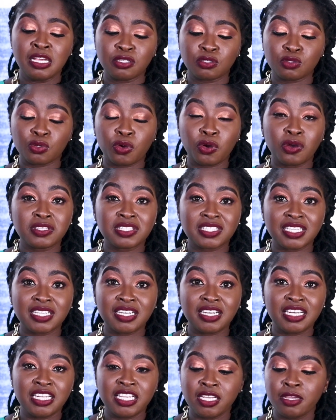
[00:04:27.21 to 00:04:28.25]
So
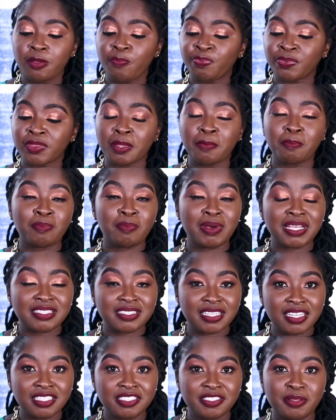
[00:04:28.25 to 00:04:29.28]
constantly
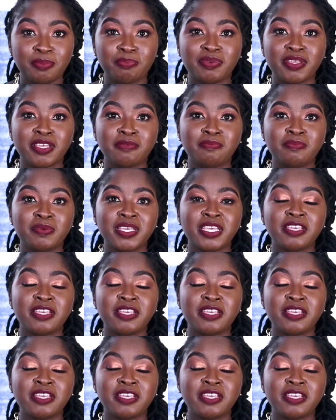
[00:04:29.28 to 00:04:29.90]
massage the baby,